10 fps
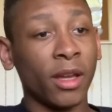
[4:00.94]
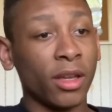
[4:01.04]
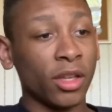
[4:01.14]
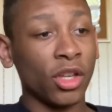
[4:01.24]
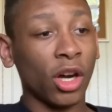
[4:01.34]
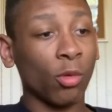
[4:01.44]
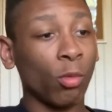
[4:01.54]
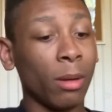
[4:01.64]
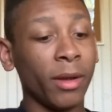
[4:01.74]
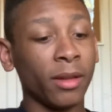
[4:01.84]
young
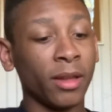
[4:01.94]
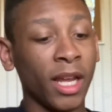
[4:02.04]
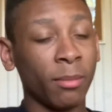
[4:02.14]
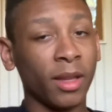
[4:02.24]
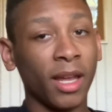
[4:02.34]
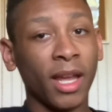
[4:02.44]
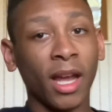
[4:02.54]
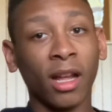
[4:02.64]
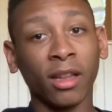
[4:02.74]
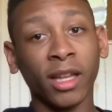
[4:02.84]
woman named
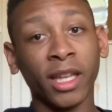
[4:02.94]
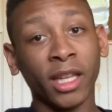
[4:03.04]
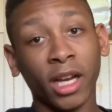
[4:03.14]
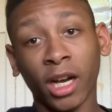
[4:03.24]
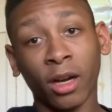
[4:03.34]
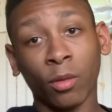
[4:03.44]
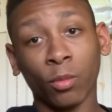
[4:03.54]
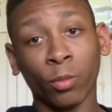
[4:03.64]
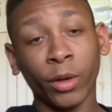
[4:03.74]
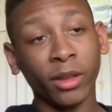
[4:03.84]
Ellen
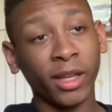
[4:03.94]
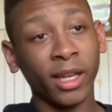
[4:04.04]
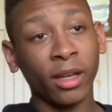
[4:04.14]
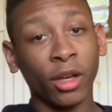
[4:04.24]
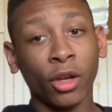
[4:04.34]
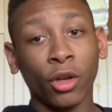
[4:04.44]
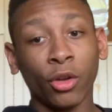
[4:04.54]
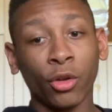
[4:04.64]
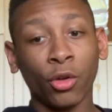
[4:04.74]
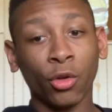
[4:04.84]
Ridley,
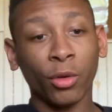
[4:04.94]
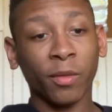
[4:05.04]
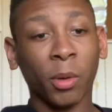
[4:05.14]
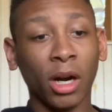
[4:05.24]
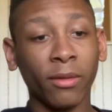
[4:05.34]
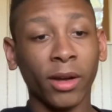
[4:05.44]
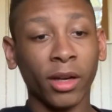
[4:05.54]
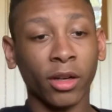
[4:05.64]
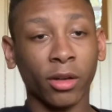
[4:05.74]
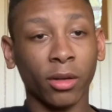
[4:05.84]
who is part
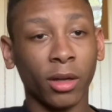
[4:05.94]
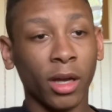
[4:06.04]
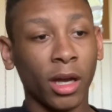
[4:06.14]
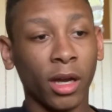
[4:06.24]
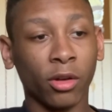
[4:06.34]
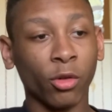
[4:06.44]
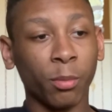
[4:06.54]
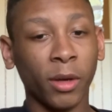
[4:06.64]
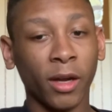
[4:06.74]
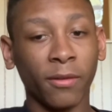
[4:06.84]
of a group
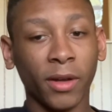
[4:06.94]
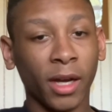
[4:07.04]
of